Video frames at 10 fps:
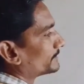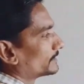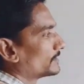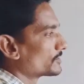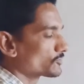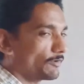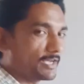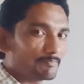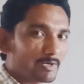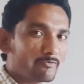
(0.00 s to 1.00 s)
So while
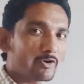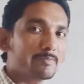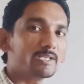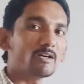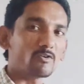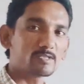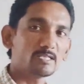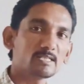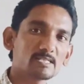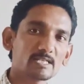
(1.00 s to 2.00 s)
performing the
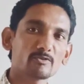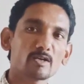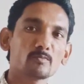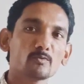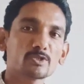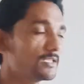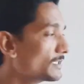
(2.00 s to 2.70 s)
horizontal circular motion